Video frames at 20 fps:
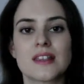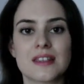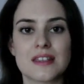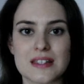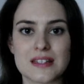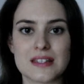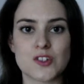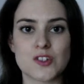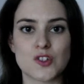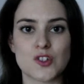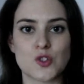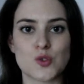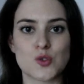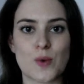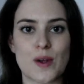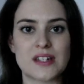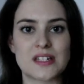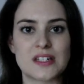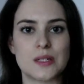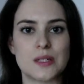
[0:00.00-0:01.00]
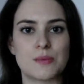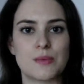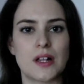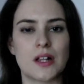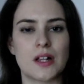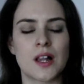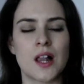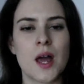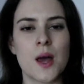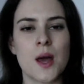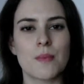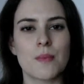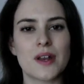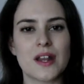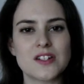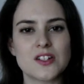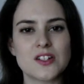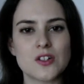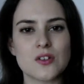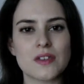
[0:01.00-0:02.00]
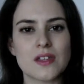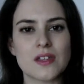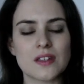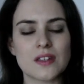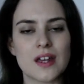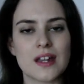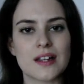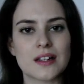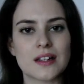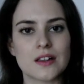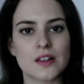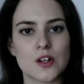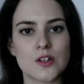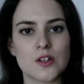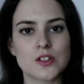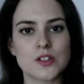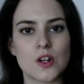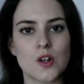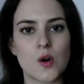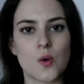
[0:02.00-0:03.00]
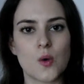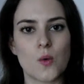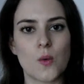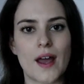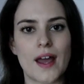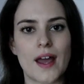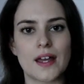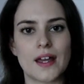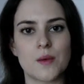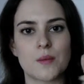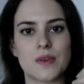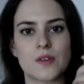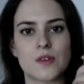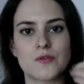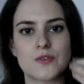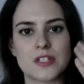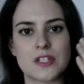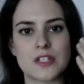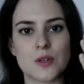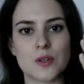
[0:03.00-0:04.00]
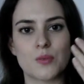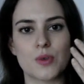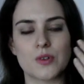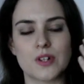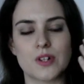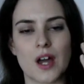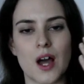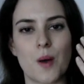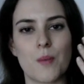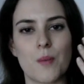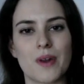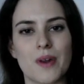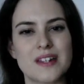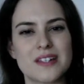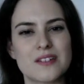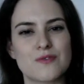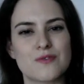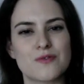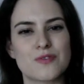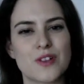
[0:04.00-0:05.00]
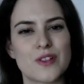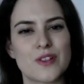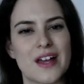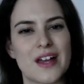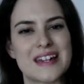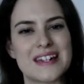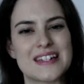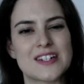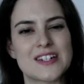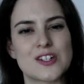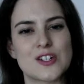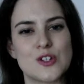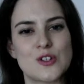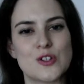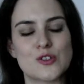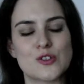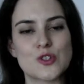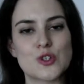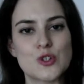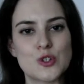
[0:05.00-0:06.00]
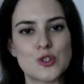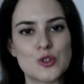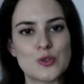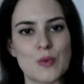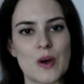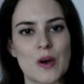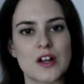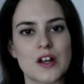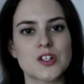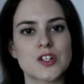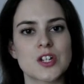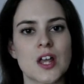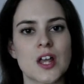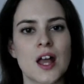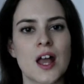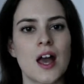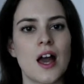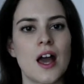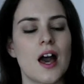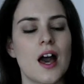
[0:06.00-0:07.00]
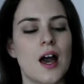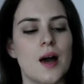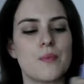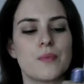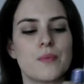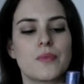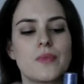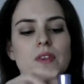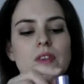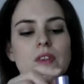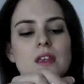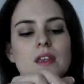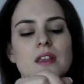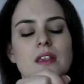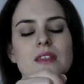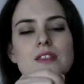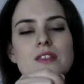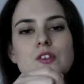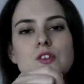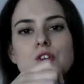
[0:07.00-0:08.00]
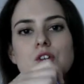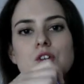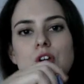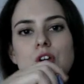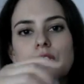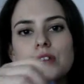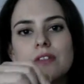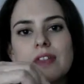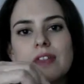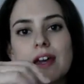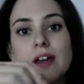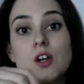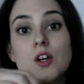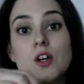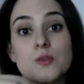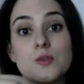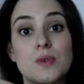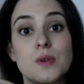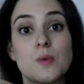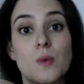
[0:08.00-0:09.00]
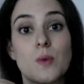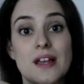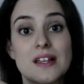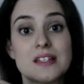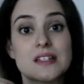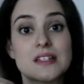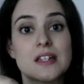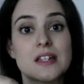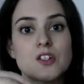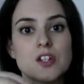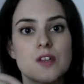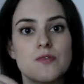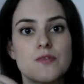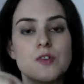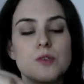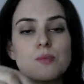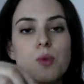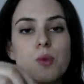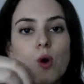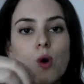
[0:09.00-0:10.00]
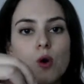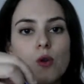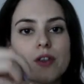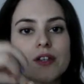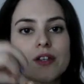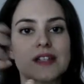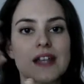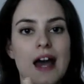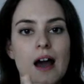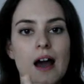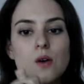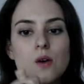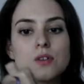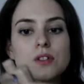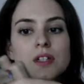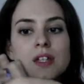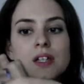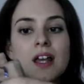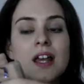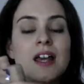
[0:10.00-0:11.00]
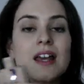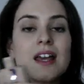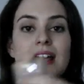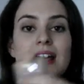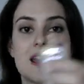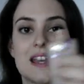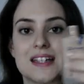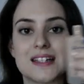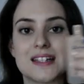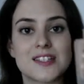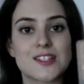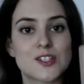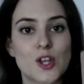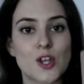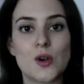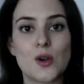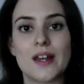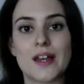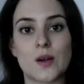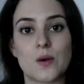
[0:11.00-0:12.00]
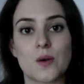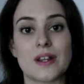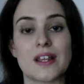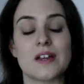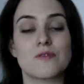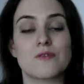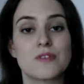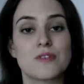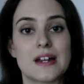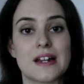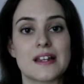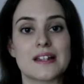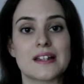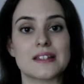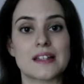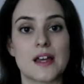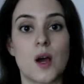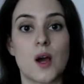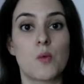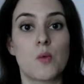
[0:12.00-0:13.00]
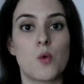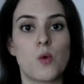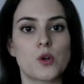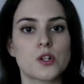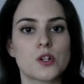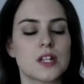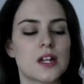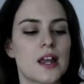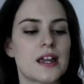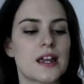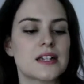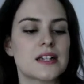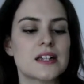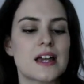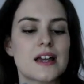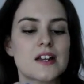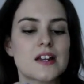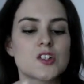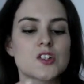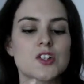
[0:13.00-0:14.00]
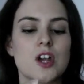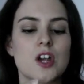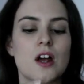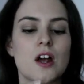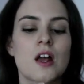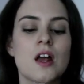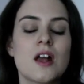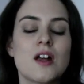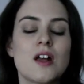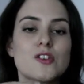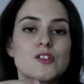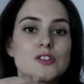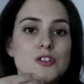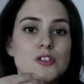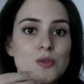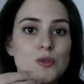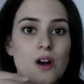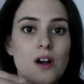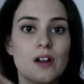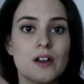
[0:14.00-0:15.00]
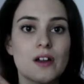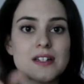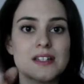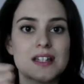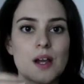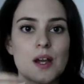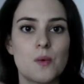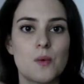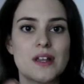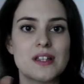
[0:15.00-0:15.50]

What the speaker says: This is just 20ml. But I do think that a little goes a long way. I mean, obviously you can build it up, but I didn't feel I needed to use too much. there could be wastage. If you pour this out, it's so liquidy, it really is like a water-like texture. So you are going to get